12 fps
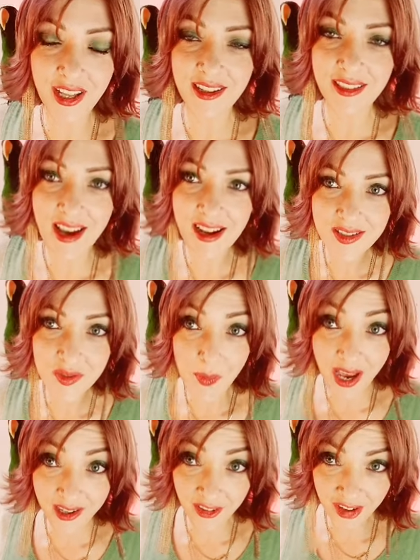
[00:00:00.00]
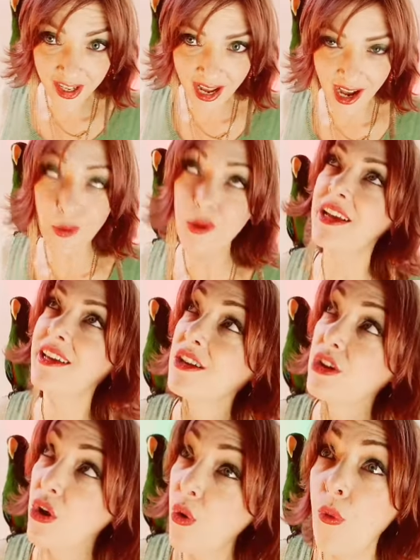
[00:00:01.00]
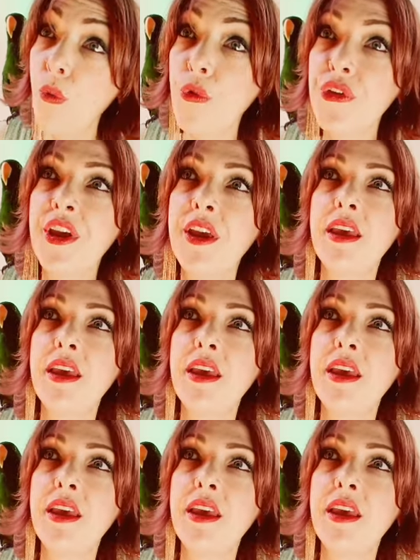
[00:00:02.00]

and that is magnified out like gold.